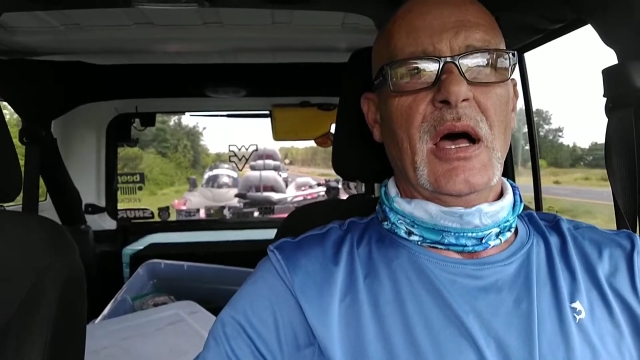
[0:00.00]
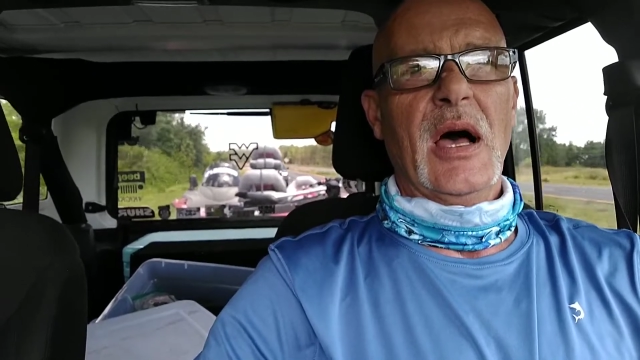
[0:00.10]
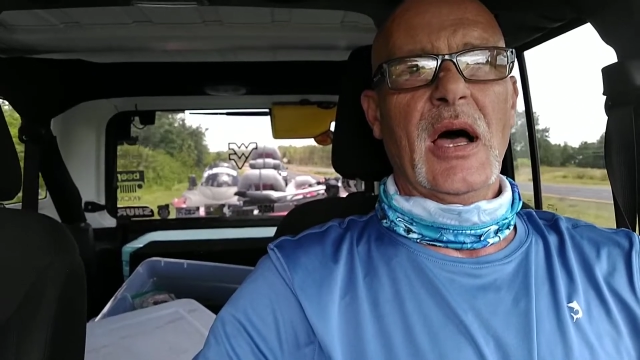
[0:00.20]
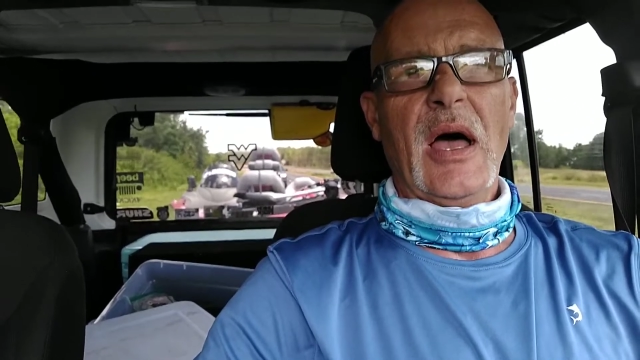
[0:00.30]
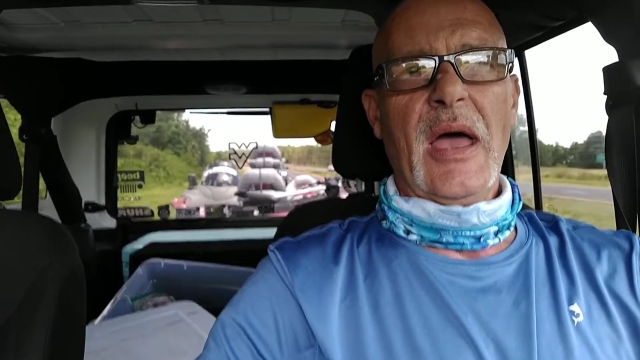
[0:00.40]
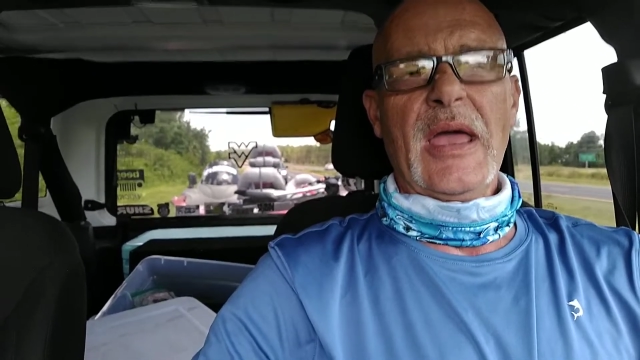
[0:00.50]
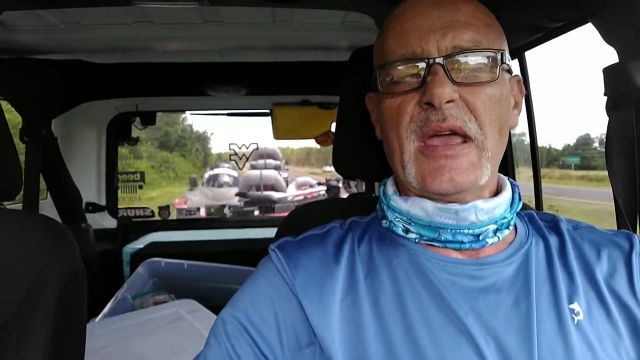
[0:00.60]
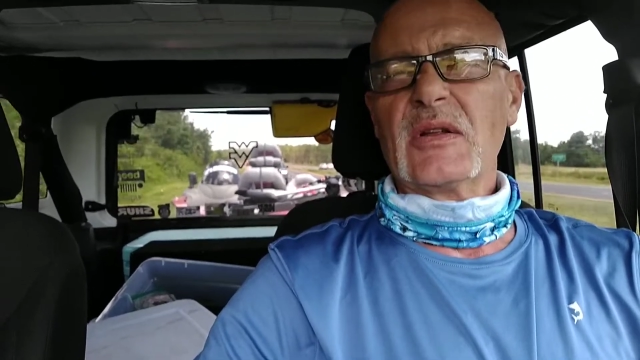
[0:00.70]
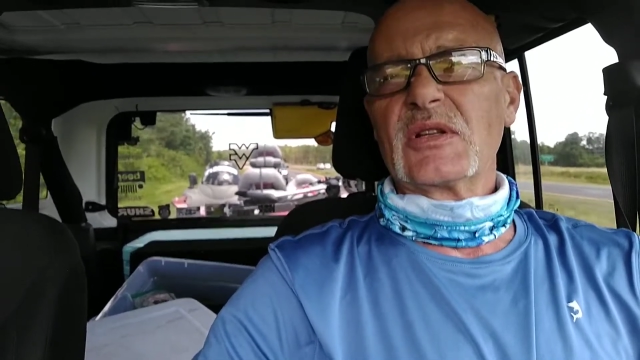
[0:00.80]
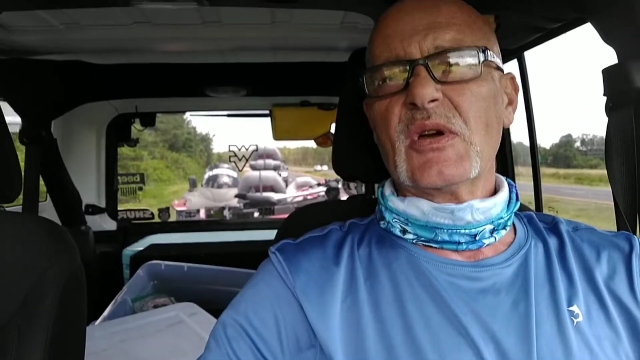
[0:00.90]
Uh,
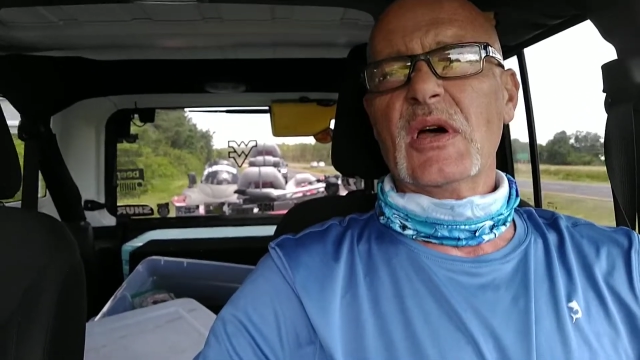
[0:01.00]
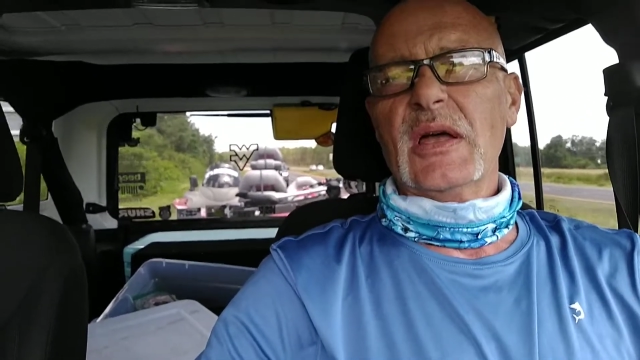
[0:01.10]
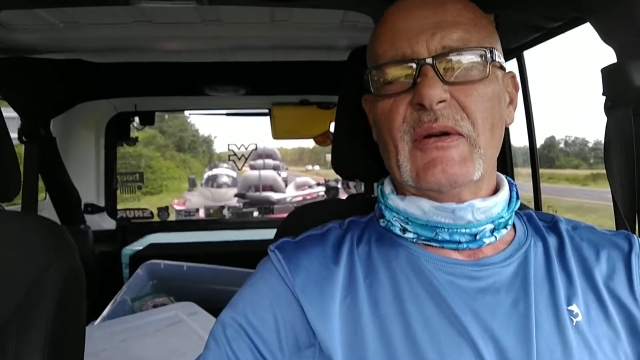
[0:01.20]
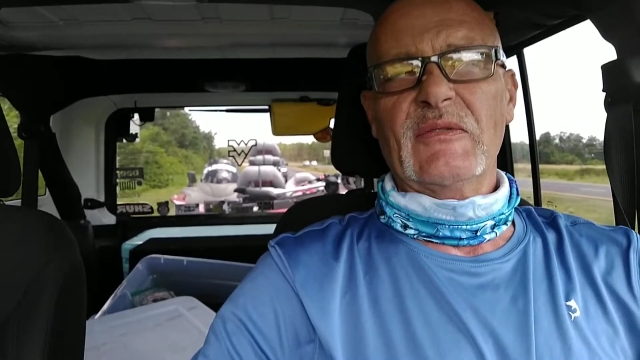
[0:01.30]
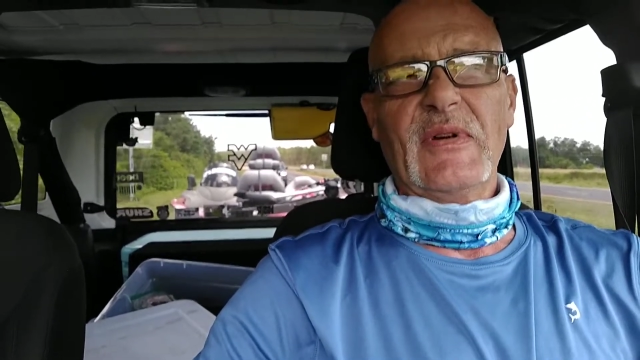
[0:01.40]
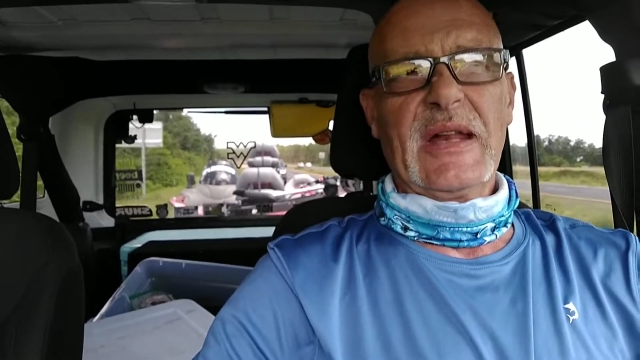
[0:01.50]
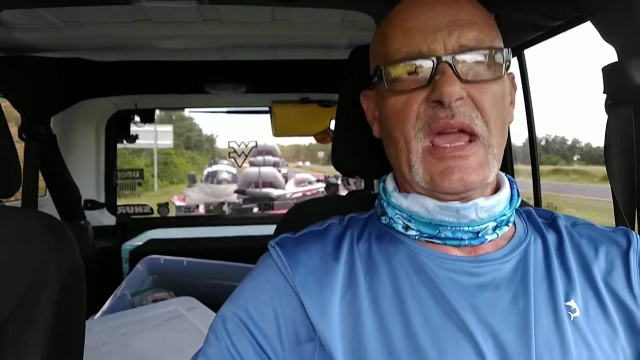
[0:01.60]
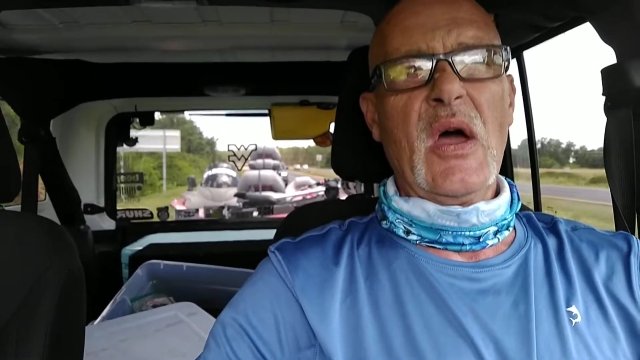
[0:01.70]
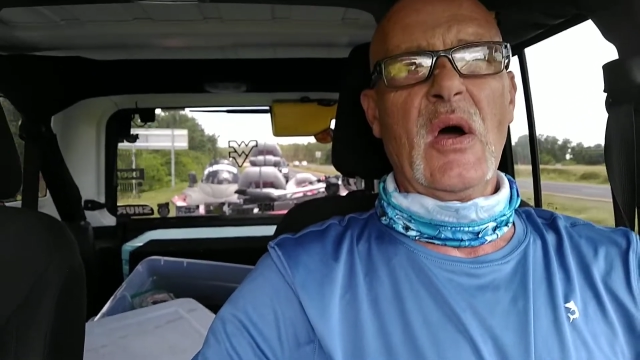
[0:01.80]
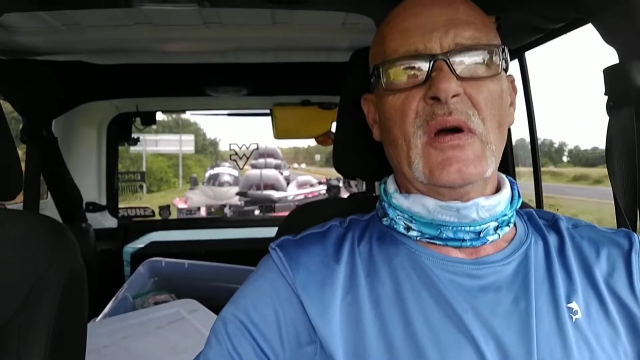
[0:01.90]
he'll do a
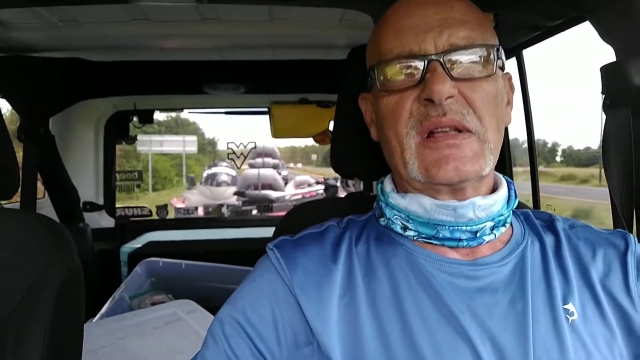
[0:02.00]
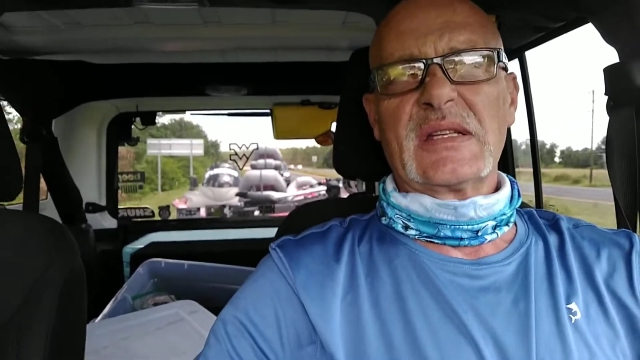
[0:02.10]
video.